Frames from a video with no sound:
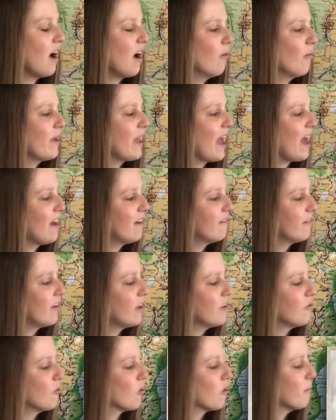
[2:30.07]
we have a
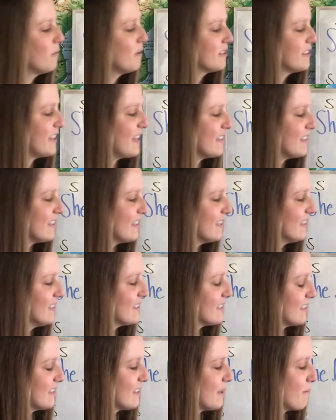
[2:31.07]
normal sentence,
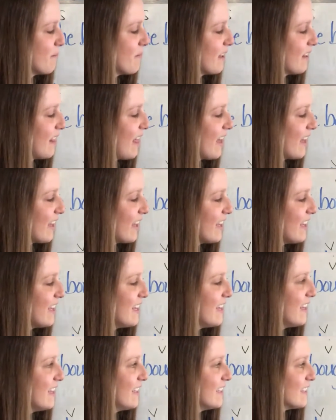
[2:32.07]
something like he
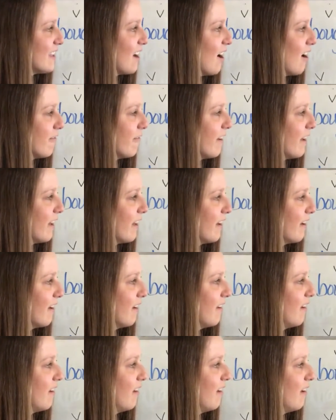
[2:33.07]
eats often
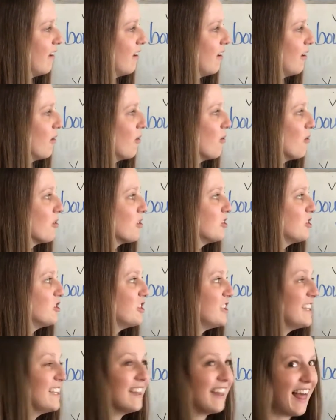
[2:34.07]
or
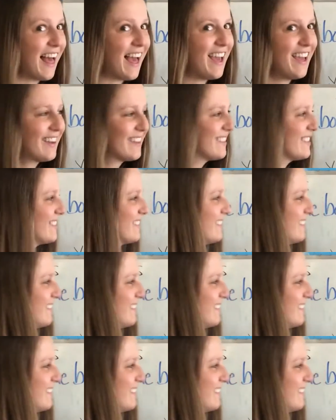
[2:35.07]
she liked,